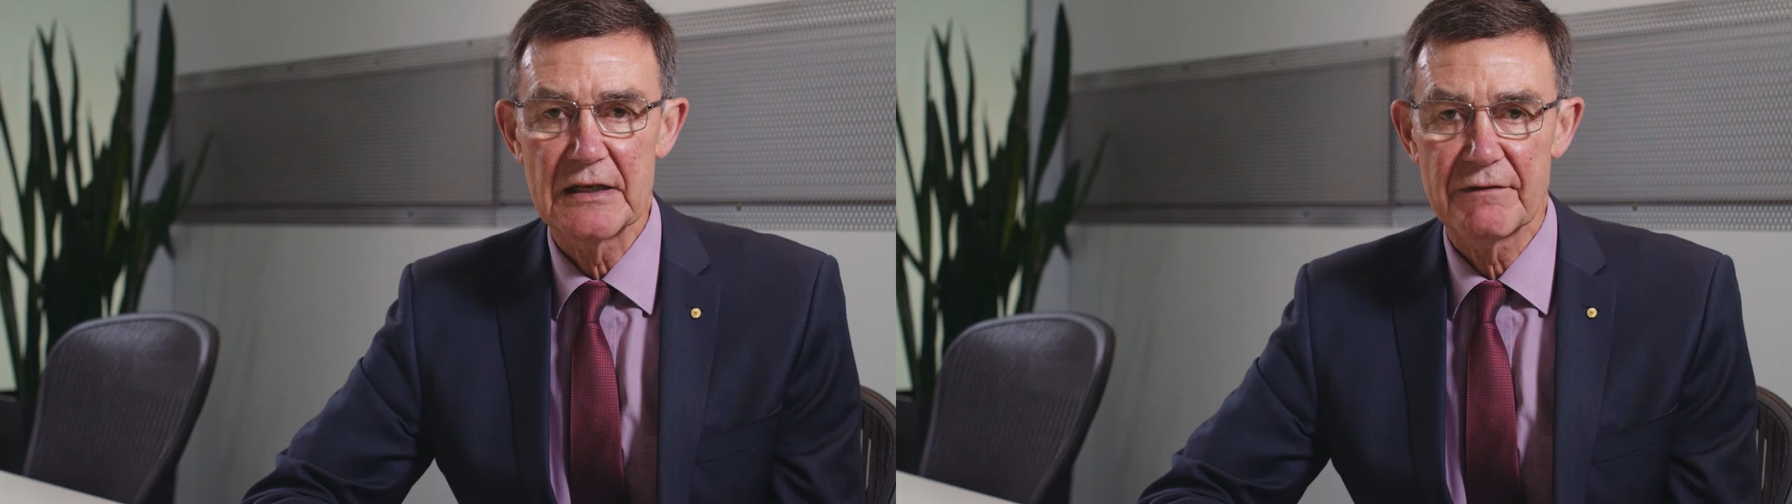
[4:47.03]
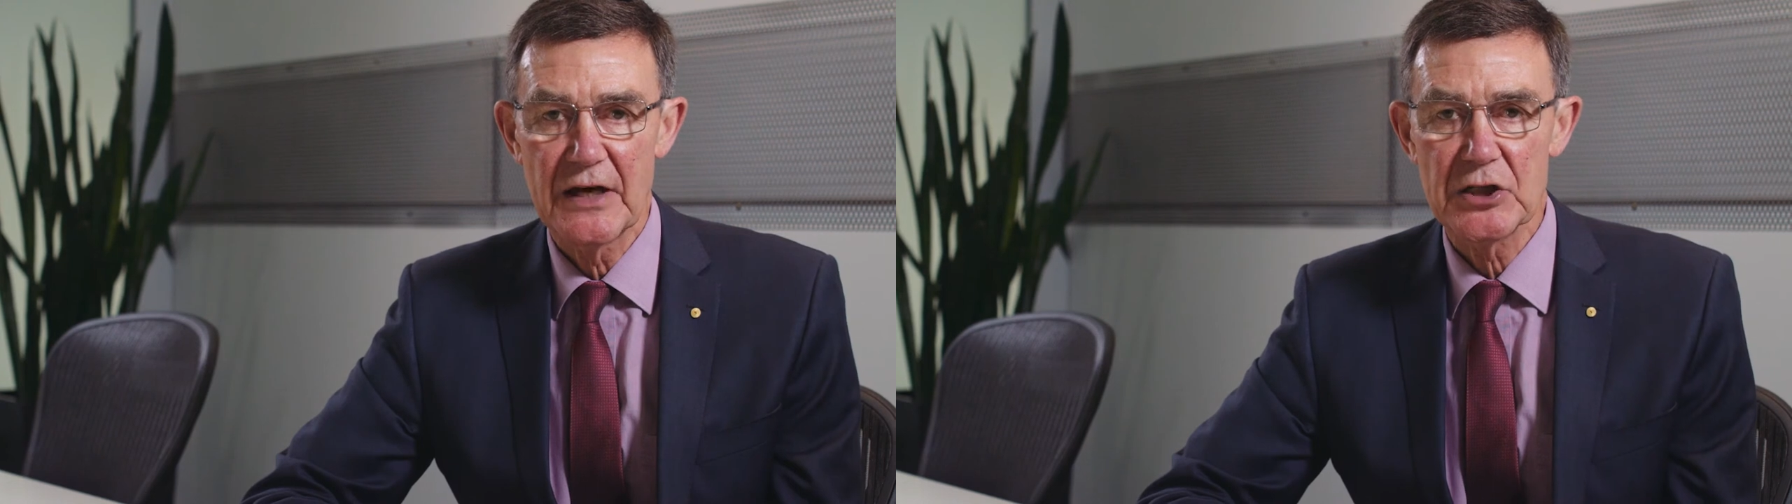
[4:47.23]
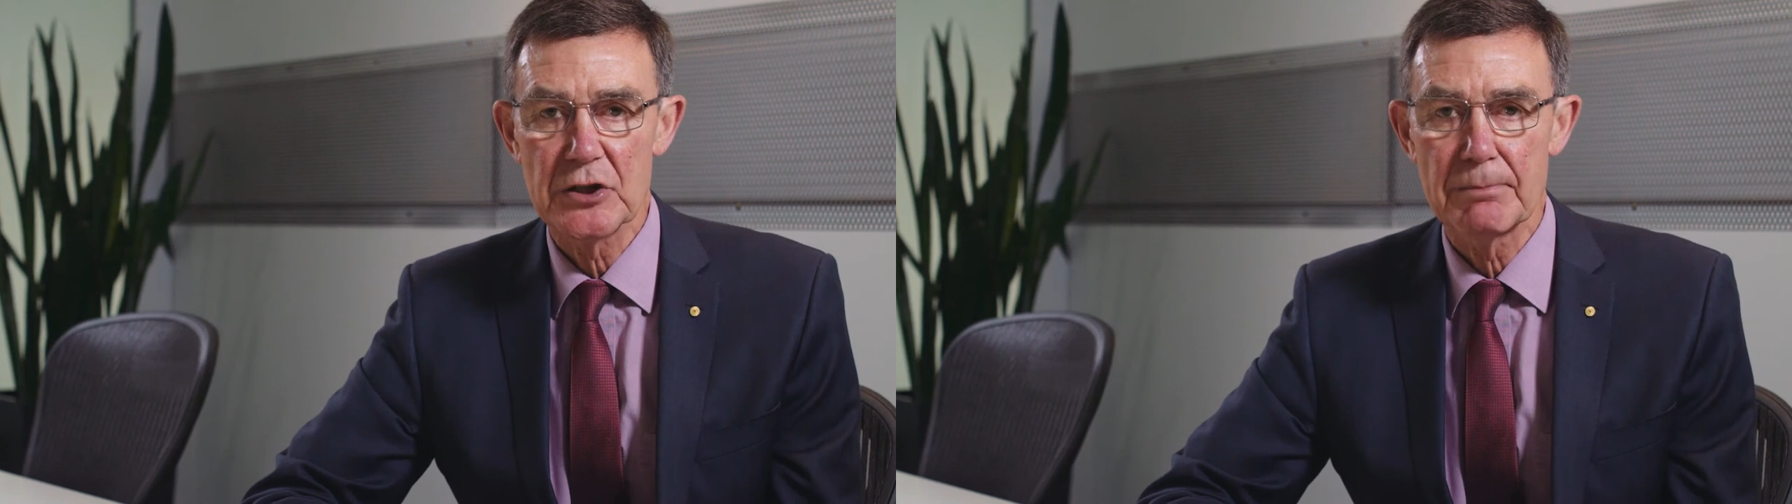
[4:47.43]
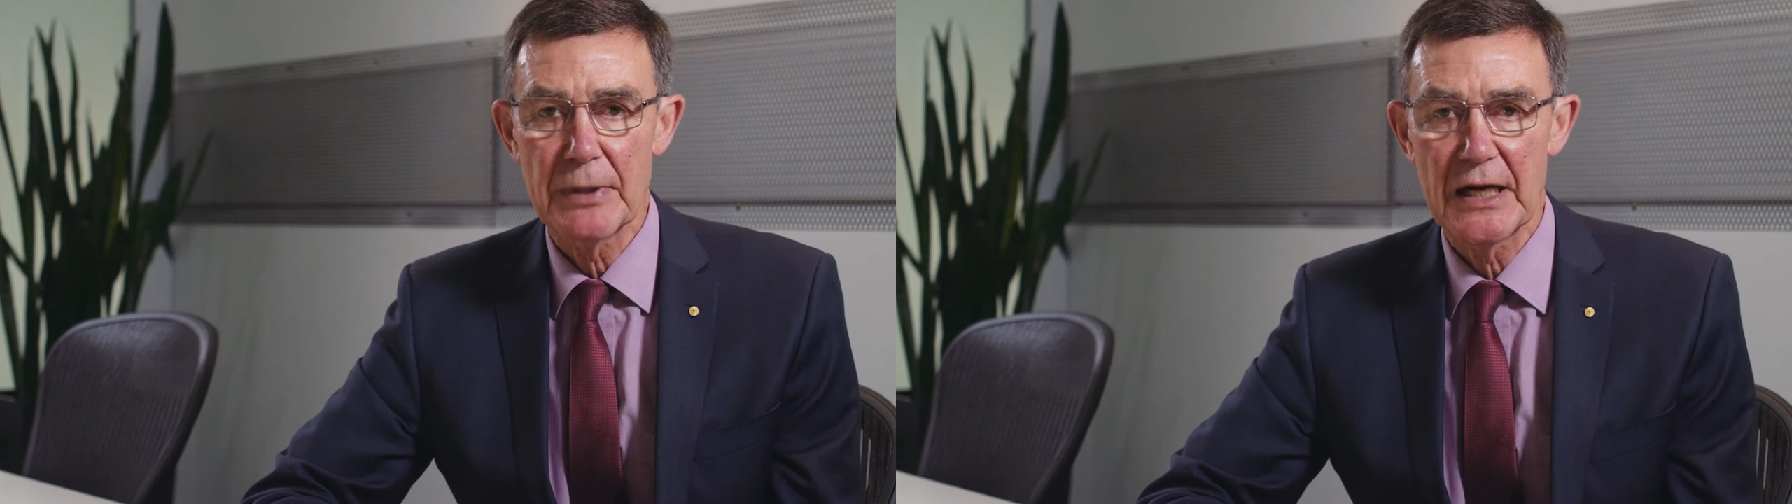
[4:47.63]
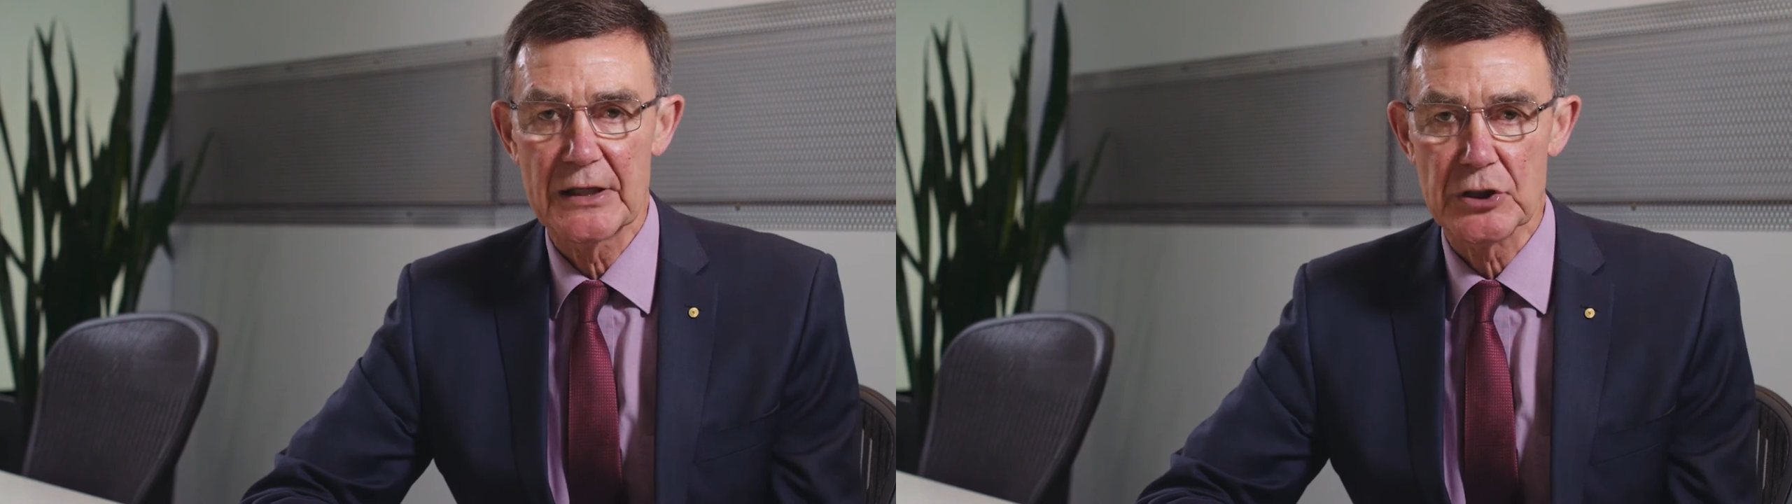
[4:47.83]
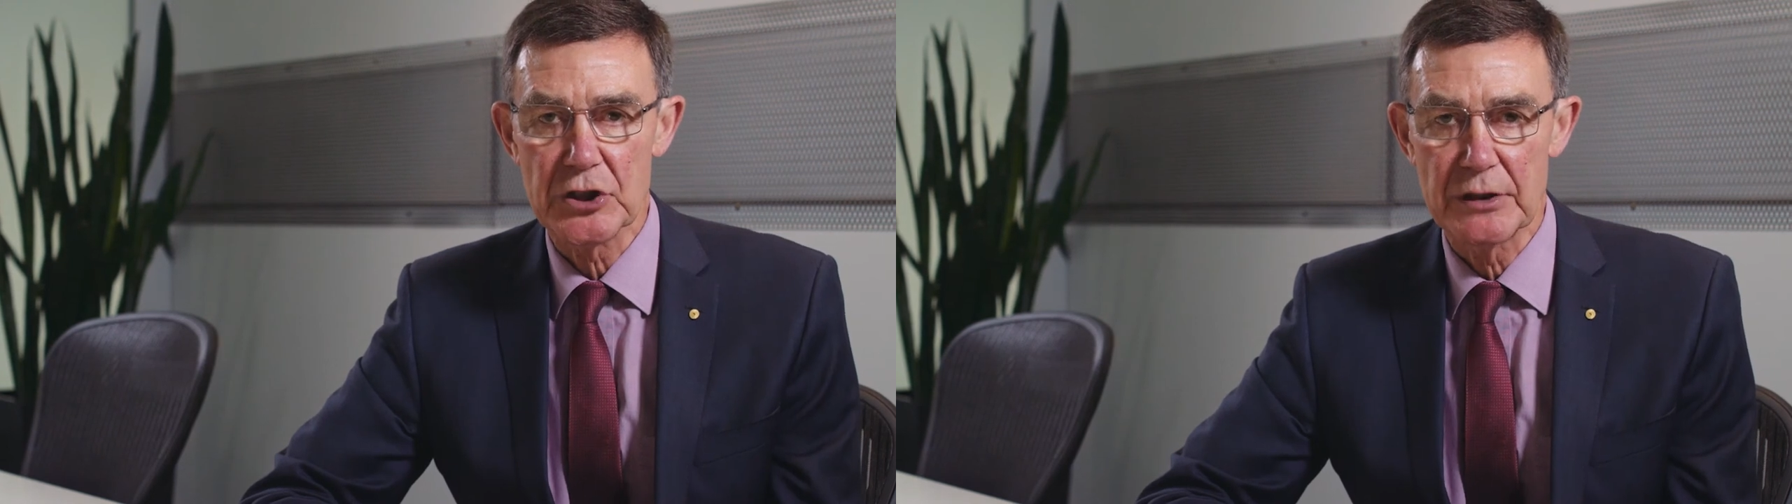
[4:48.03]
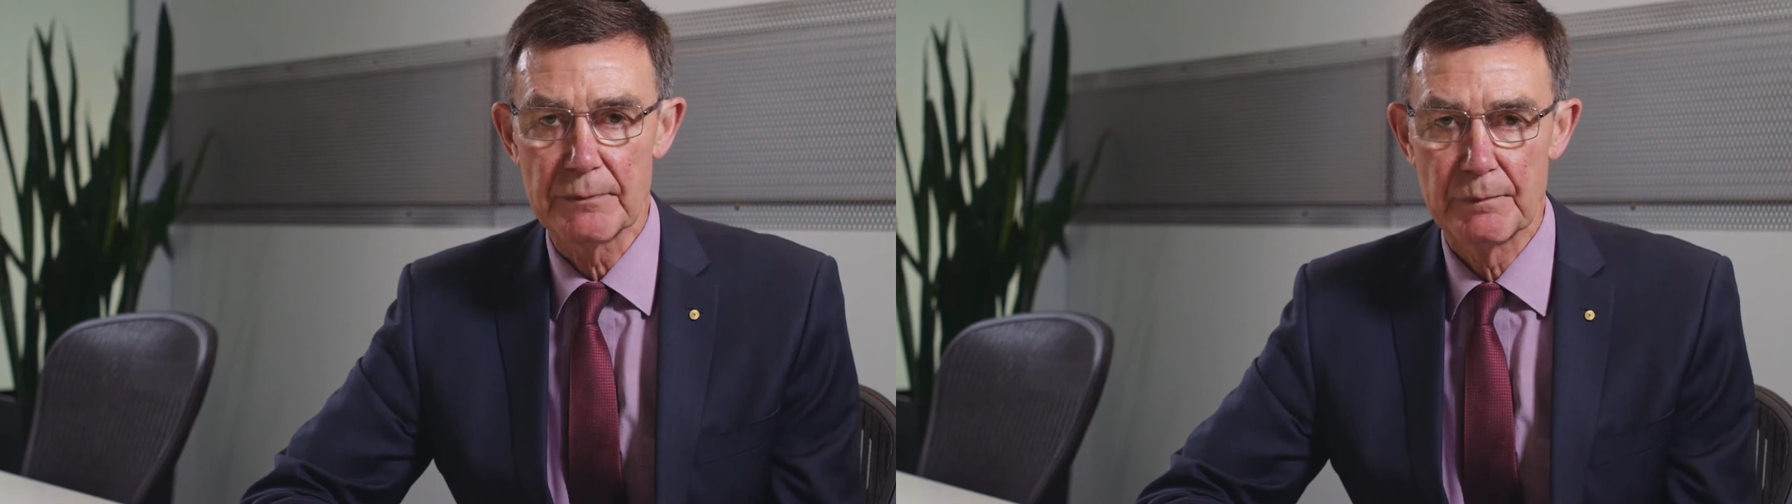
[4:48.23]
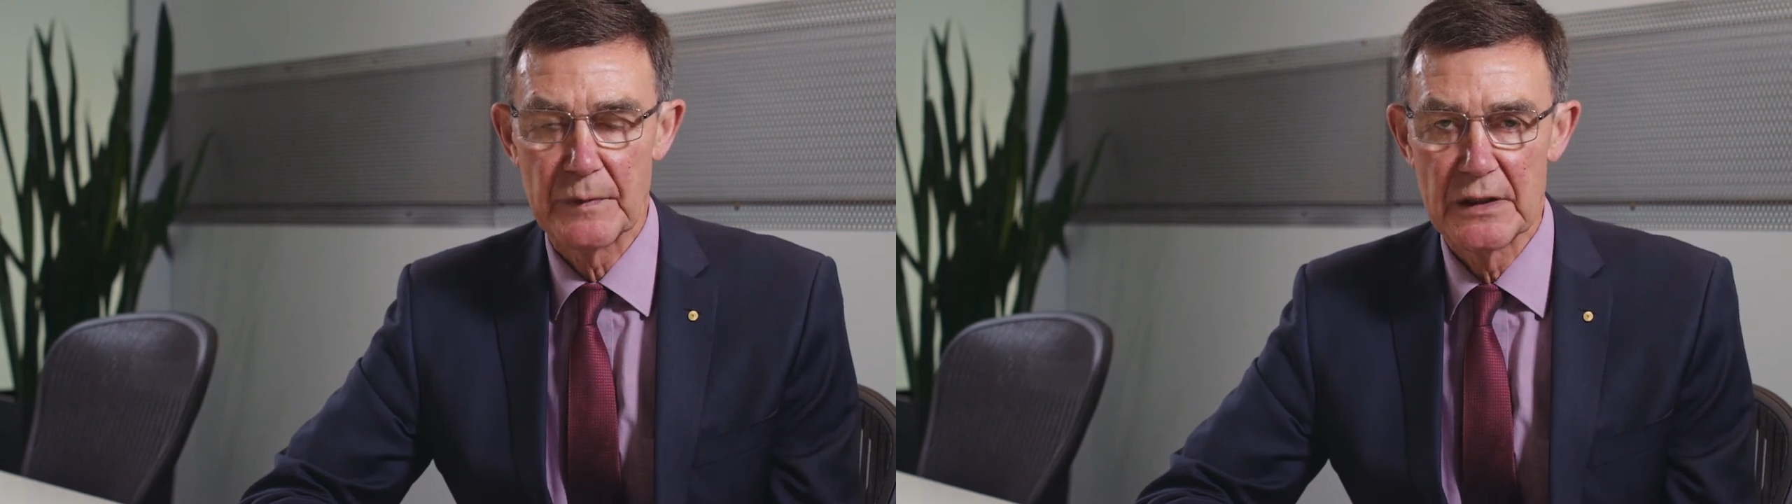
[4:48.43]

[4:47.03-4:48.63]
Innovation Partnership,